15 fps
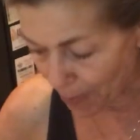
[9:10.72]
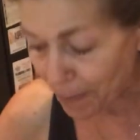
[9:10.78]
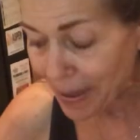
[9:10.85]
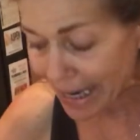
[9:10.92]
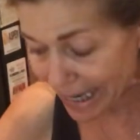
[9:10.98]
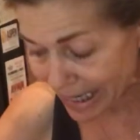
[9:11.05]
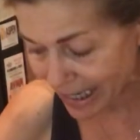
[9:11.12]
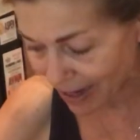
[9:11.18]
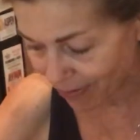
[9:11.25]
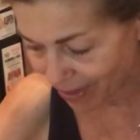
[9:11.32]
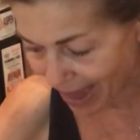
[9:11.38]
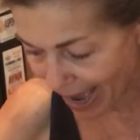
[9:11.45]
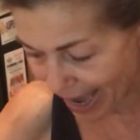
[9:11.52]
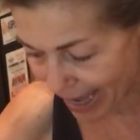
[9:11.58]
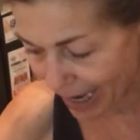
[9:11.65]
a piece of
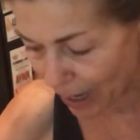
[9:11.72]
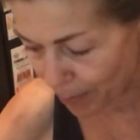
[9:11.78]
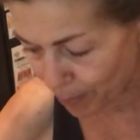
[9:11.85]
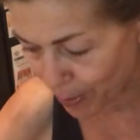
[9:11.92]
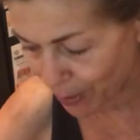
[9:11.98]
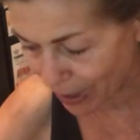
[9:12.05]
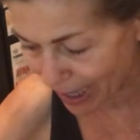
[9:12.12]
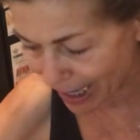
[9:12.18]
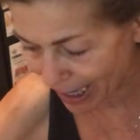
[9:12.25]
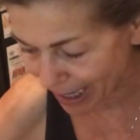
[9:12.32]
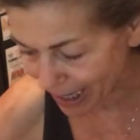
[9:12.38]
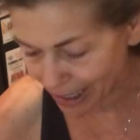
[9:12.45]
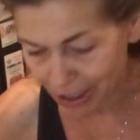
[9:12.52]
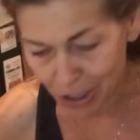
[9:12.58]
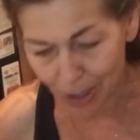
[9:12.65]
that and put it
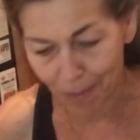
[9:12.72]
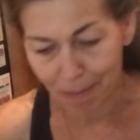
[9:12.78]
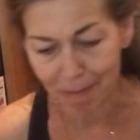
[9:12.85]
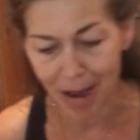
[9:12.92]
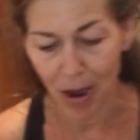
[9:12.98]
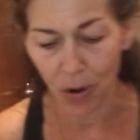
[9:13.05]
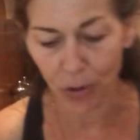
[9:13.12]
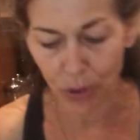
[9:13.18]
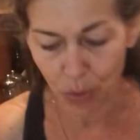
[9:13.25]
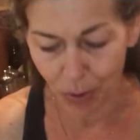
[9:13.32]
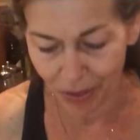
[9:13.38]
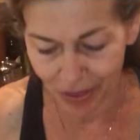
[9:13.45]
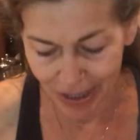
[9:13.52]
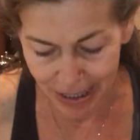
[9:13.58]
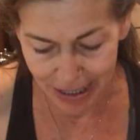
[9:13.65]
in to melt
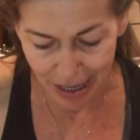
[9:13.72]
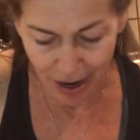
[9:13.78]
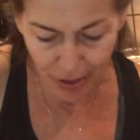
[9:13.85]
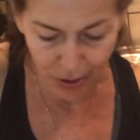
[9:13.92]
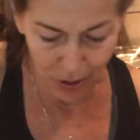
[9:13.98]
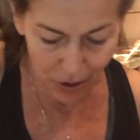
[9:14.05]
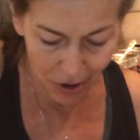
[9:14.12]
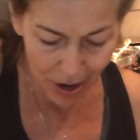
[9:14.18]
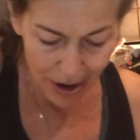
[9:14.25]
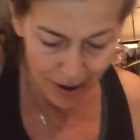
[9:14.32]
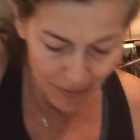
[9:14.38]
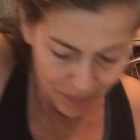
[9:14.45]
with these other